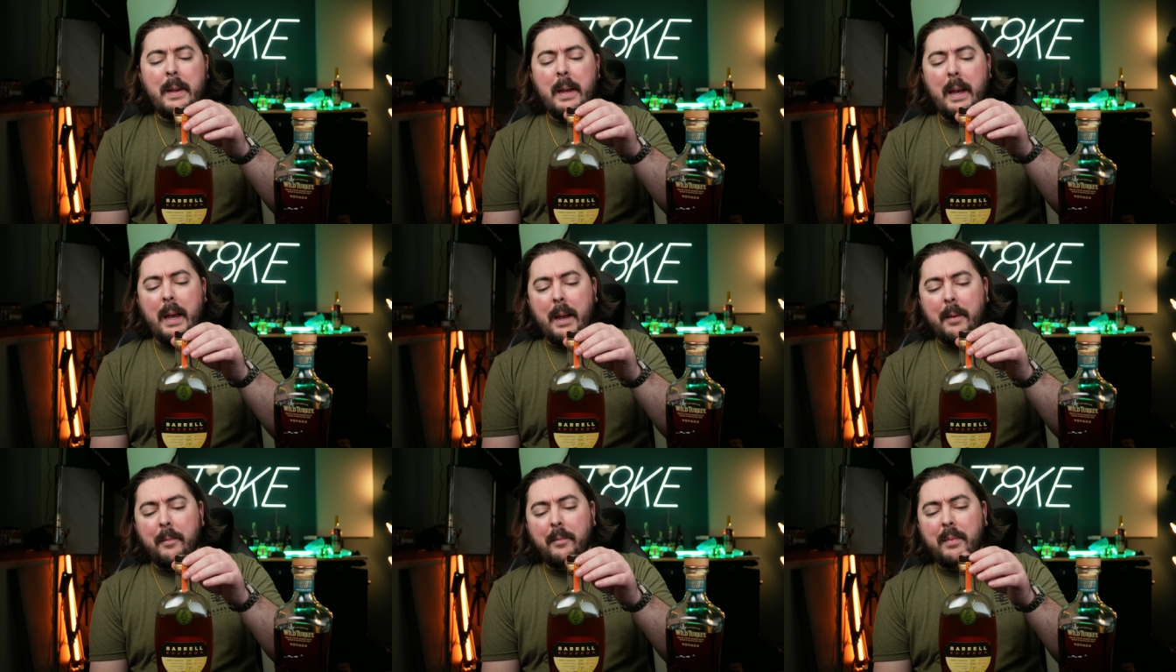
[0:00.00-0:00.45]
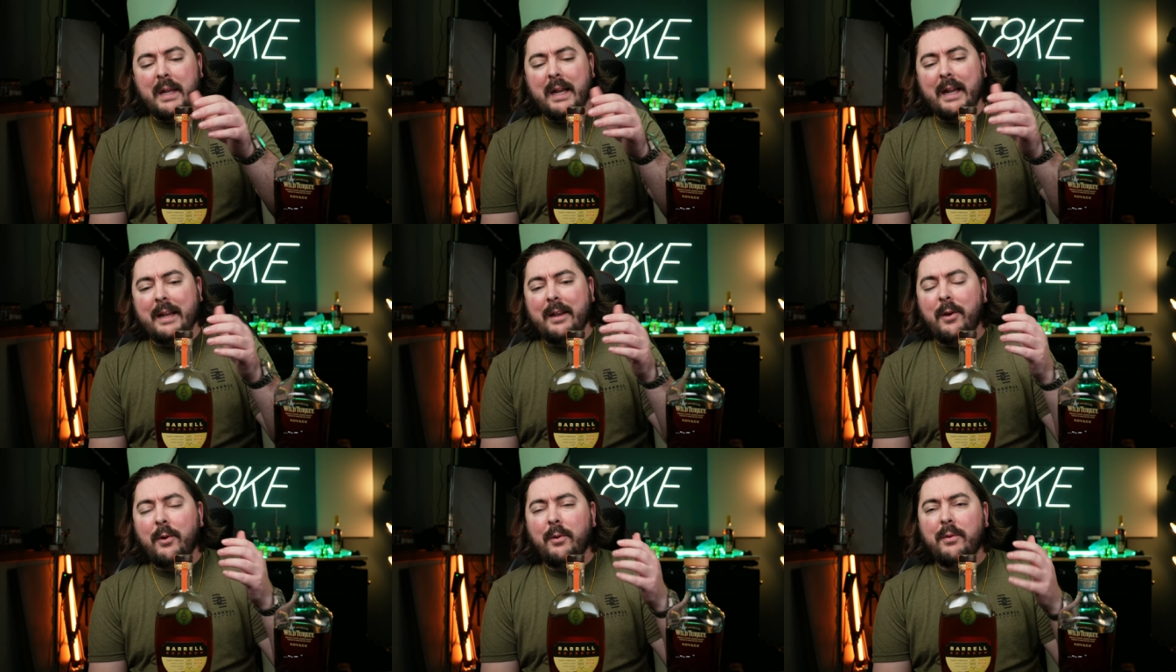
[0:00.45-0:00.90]
Uh, but
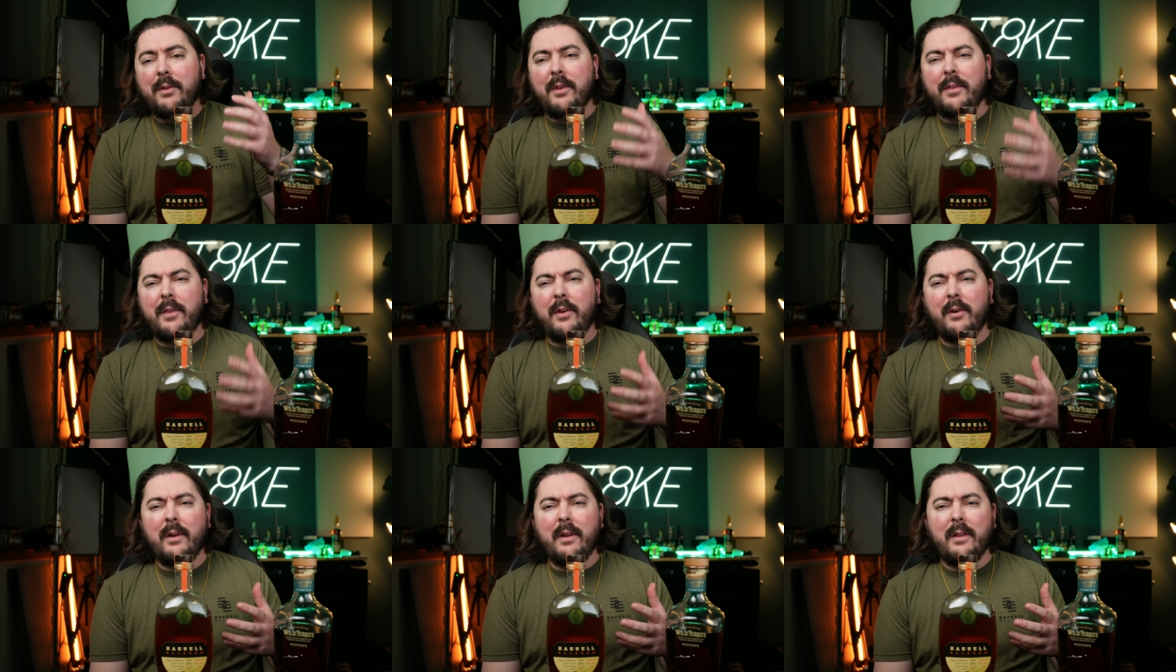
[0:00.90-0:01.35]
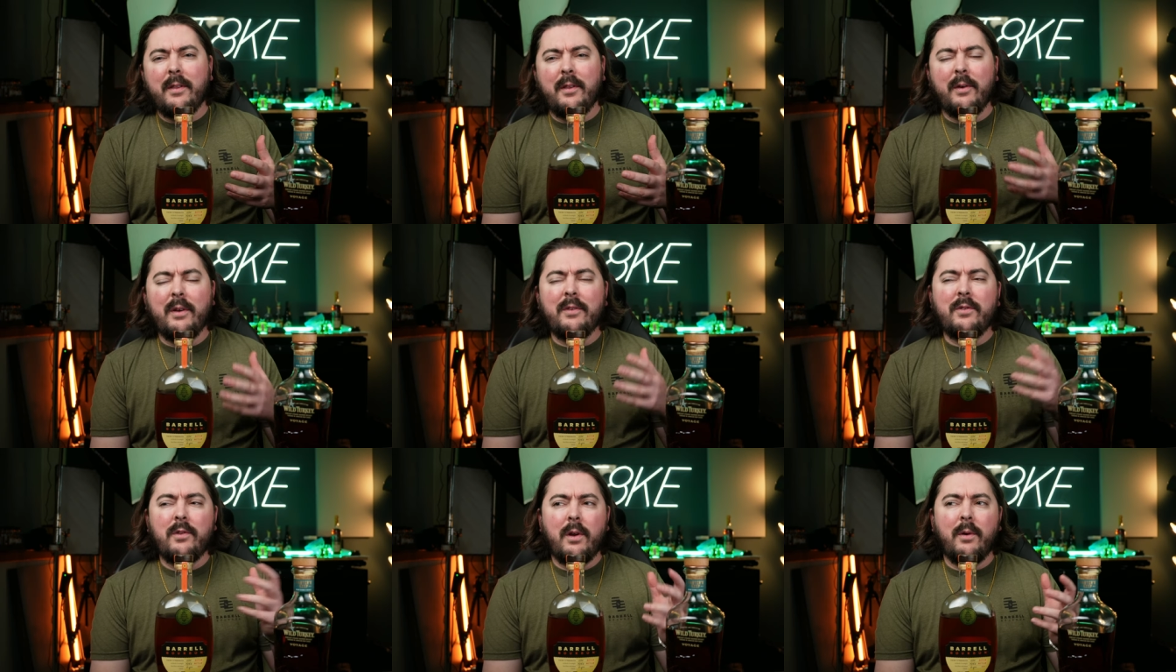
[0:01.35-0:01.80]
I know that there
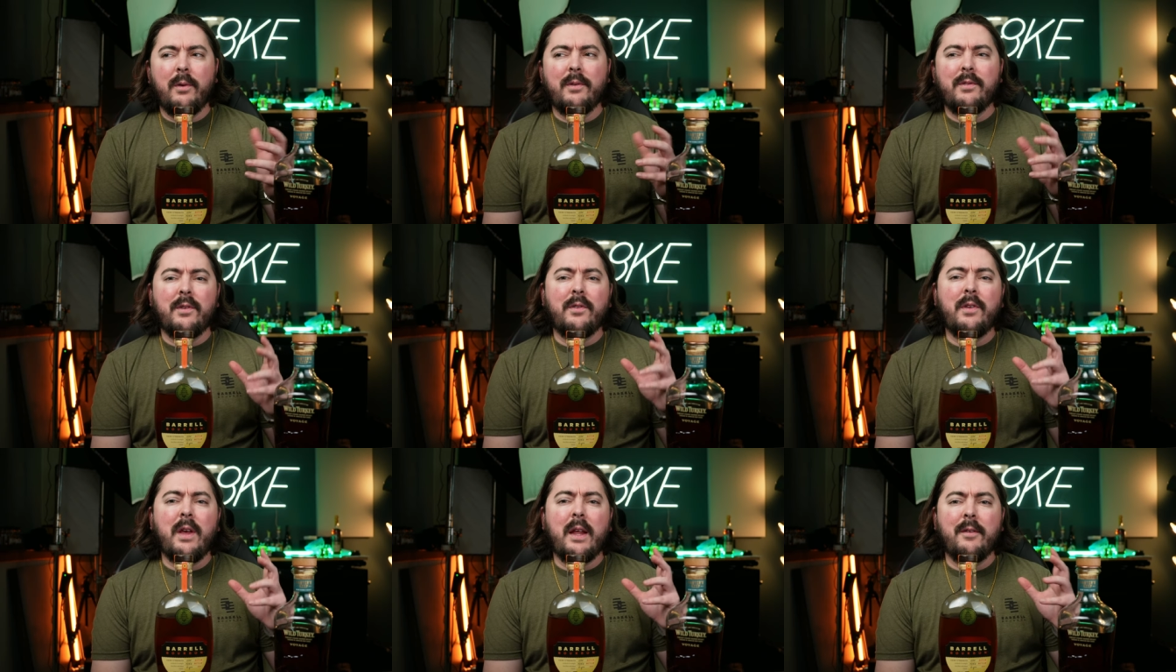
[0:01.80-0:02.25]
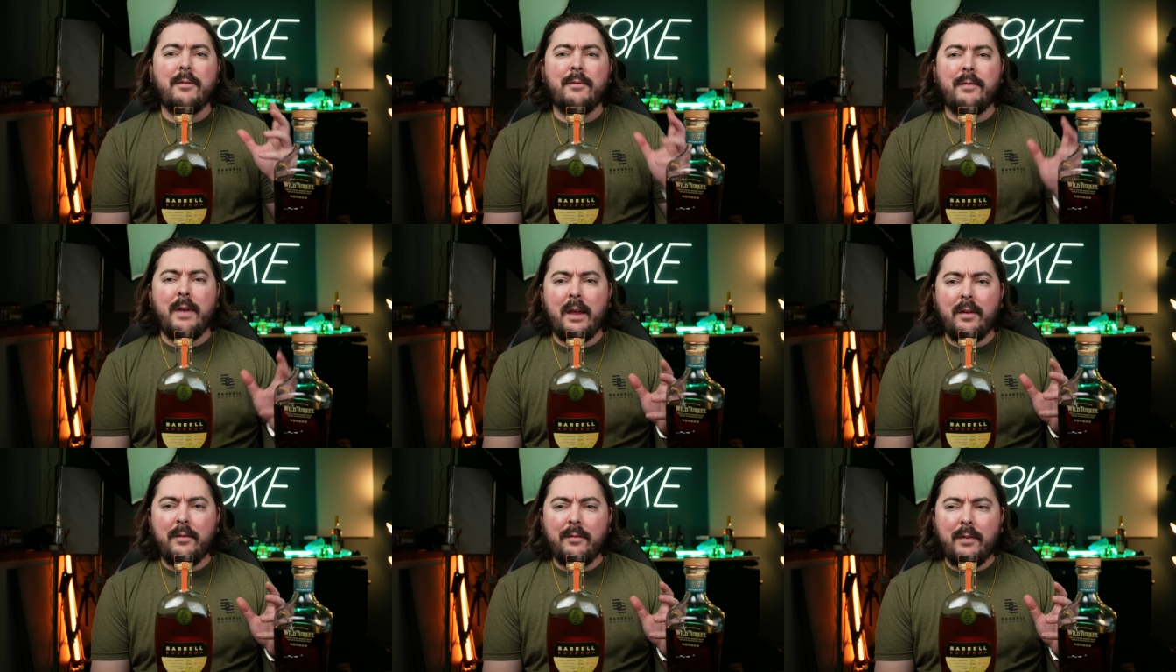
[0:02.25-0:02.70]
there isn't always a ton of
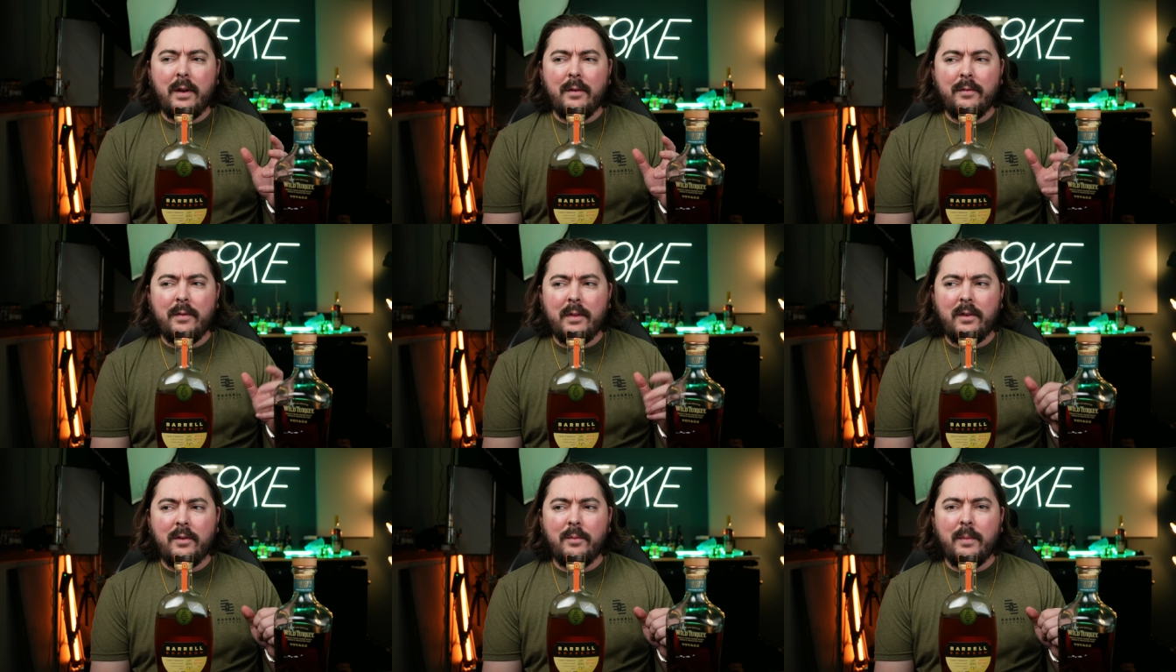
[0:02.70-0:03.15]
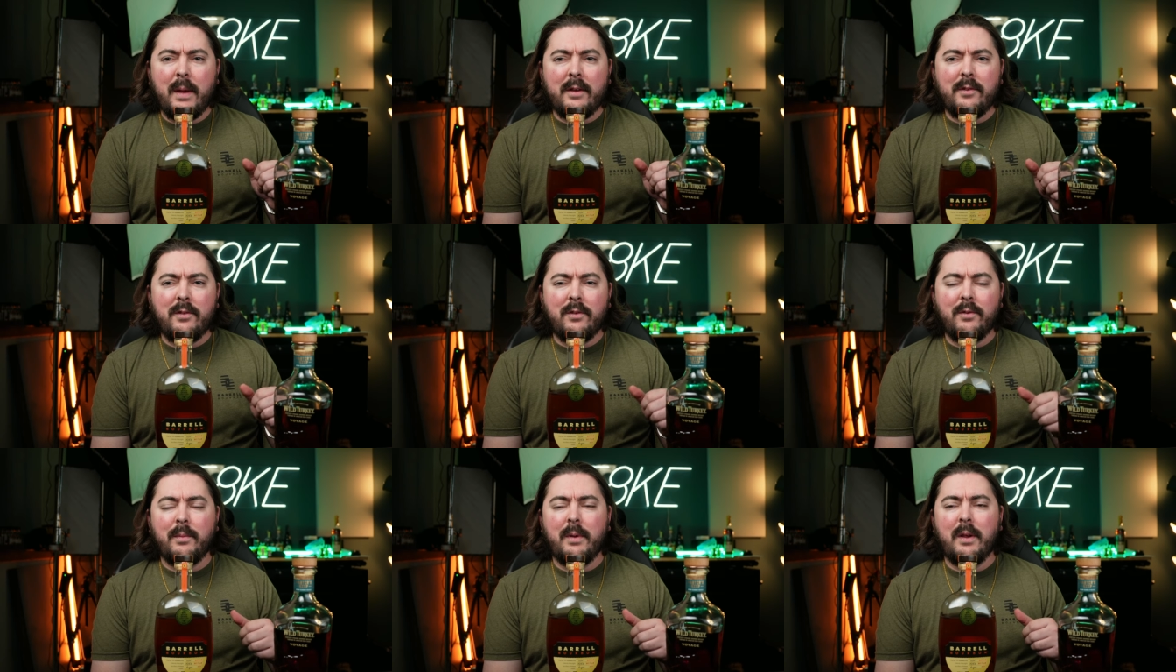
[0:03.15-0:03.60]
fanfare for these
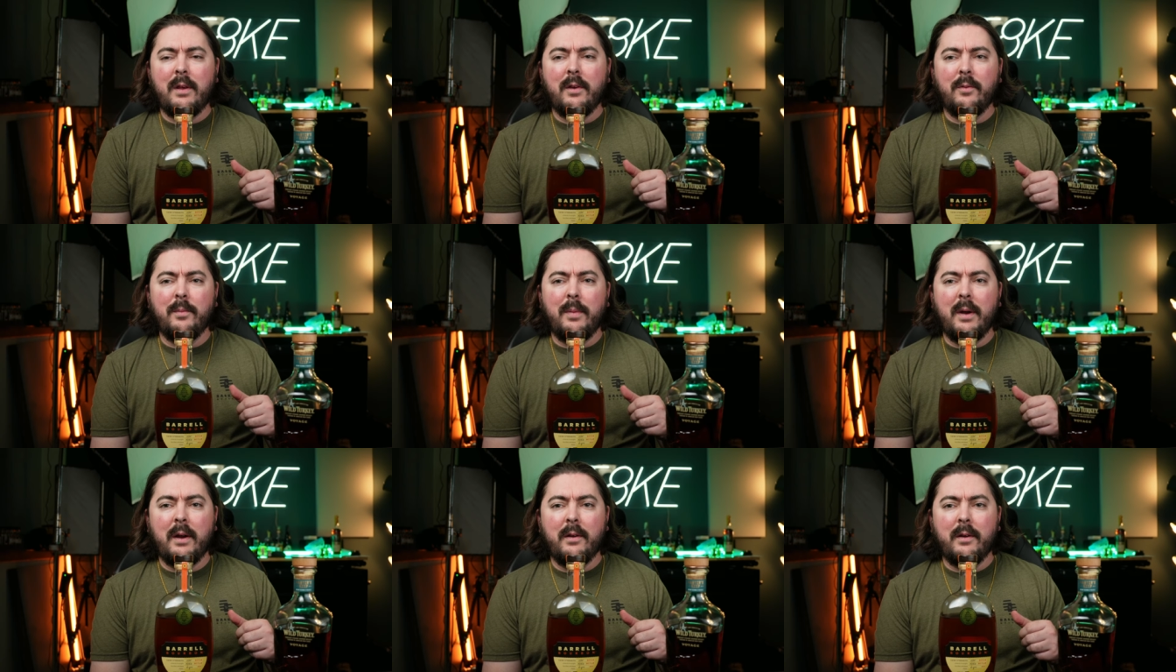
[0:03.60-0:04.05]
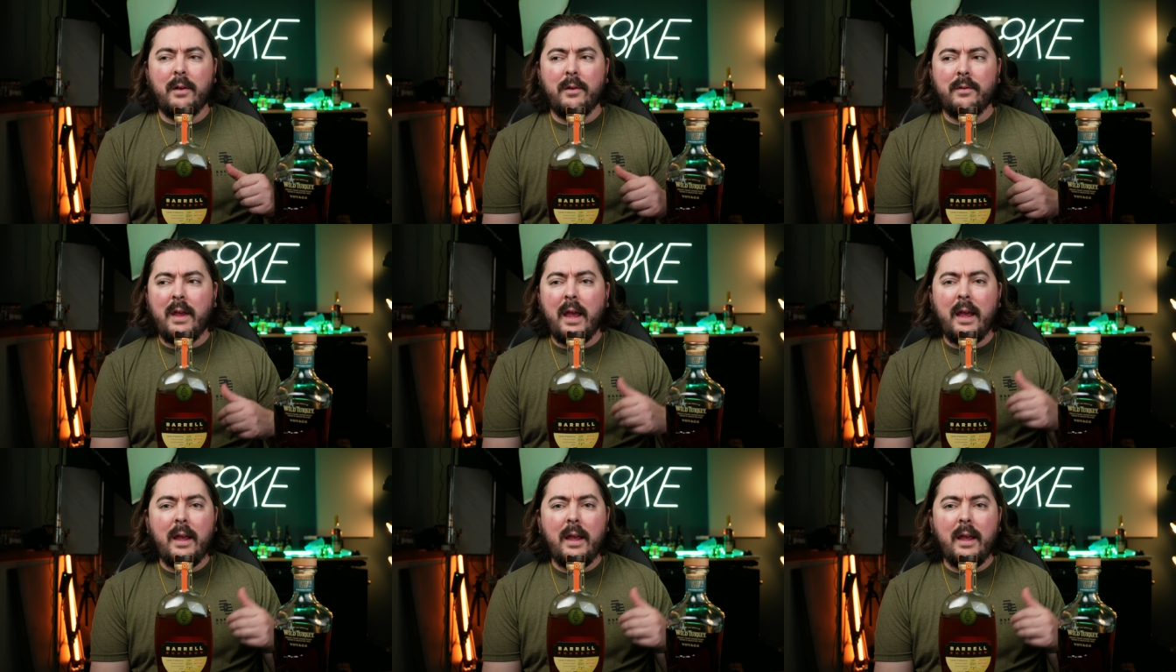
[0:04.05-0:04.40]
batches because Barrel goes,